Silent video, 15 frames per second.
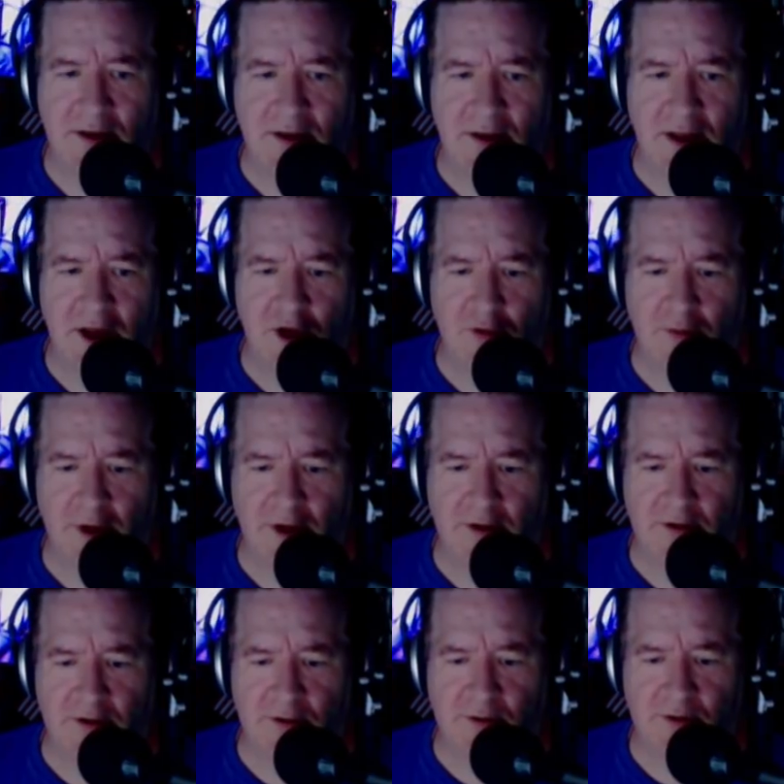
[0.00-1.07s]
helping
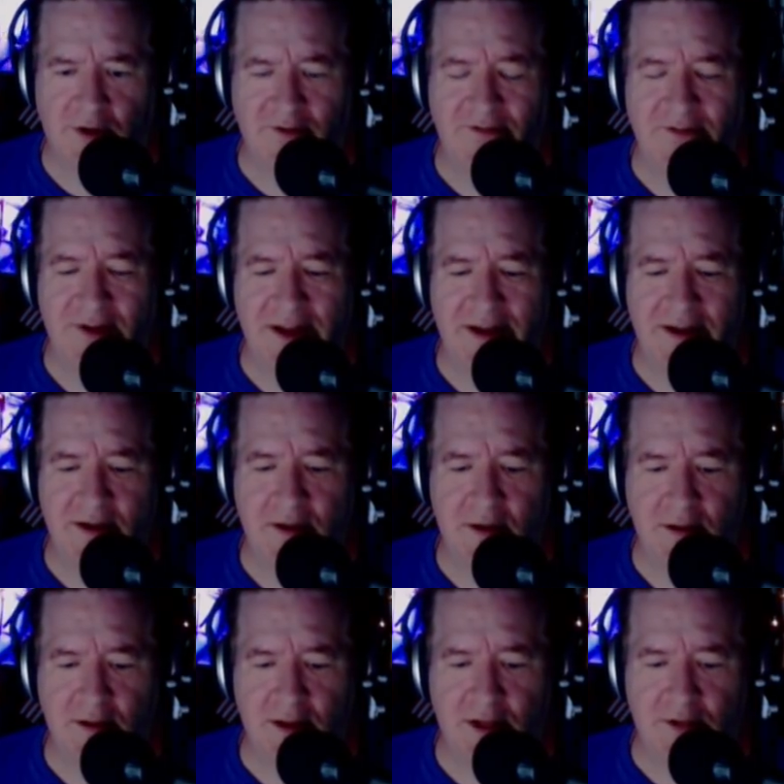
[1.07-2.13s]
to defend
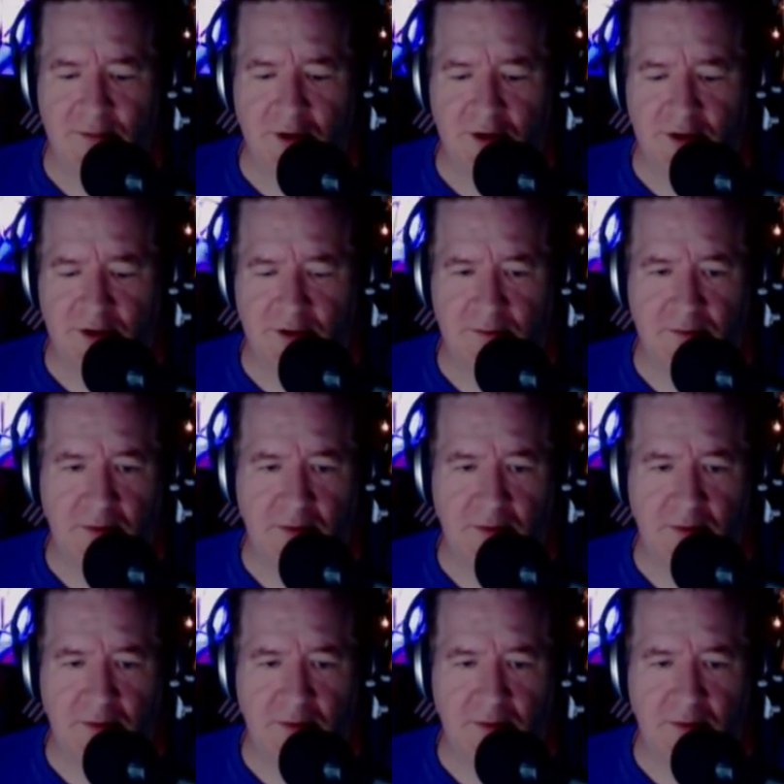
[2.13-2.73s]
this person.